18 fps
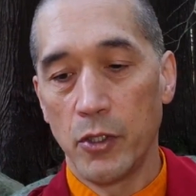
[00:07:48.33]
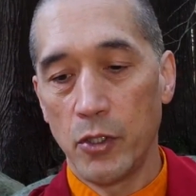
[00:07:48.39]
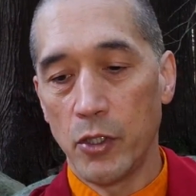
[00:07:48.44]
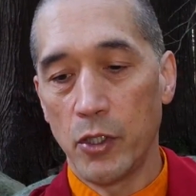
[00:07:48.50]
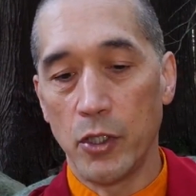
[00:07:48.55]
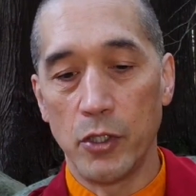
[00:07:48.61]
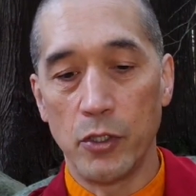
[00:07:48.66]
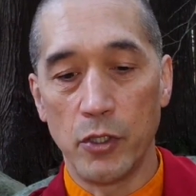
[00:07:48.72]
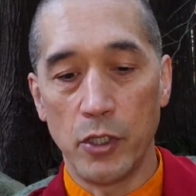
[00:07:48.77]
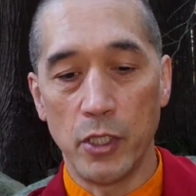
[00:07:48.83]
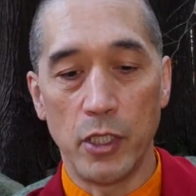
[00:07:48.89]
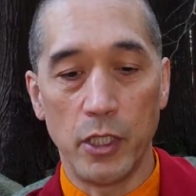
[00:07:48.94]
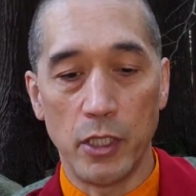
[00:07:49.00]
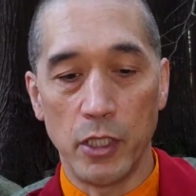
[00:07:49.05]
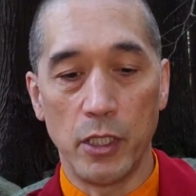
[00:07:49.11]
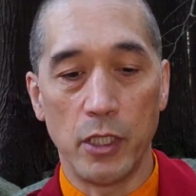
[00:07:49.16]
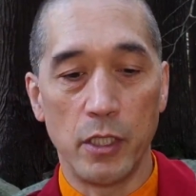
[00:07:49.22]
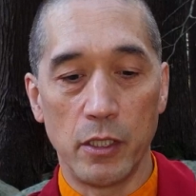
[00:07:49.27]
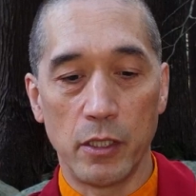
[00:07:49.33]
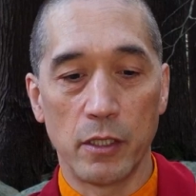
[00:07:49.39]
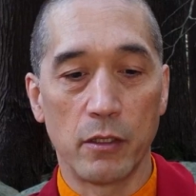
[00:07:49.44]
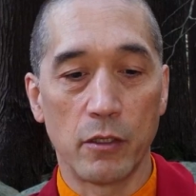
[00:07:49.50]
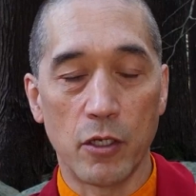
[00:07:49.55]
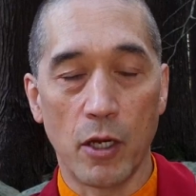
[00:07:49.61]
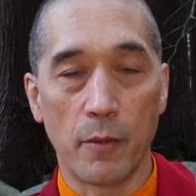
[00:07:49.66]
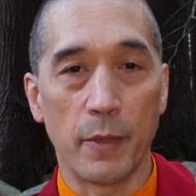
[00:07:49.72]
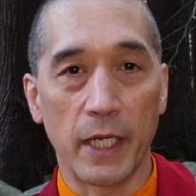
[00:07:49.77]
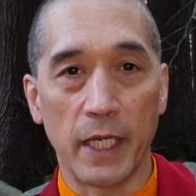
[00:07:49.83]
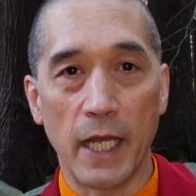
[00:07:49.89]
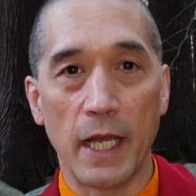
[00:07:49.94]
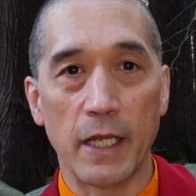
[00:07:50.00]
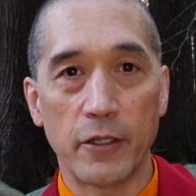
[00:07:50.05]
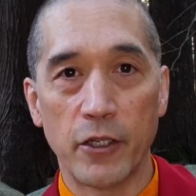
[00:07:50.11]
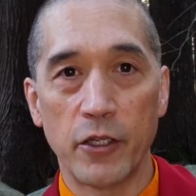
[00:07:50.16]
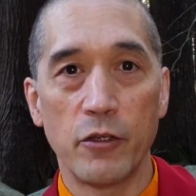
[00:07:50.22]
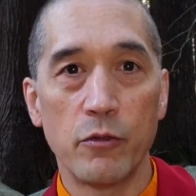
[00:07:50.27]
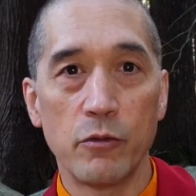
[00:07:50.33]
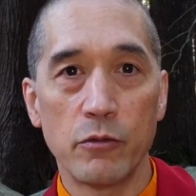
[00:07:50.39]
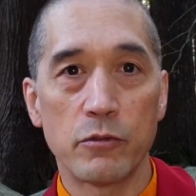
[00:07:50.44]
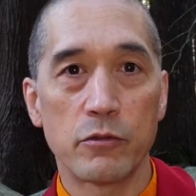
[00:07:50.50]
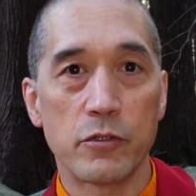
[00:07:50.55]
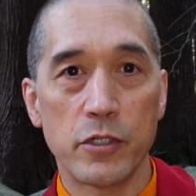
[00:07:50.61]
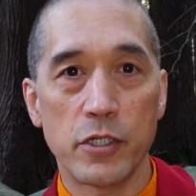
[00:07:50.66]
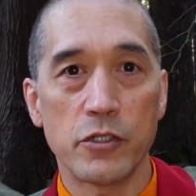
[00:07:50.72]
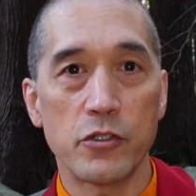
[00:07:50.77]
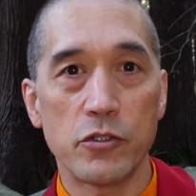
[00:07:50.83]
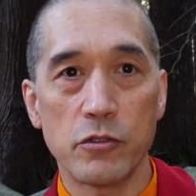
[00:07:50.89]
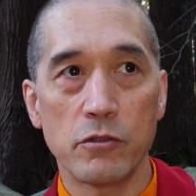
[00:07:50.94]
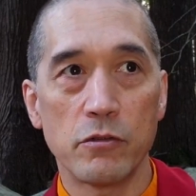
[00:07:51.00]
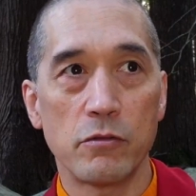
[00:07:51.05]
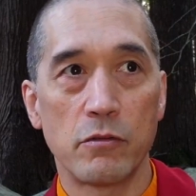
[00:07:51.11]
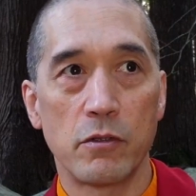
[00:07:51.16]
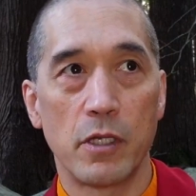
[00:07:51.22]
In the Karma Kagyu tradition,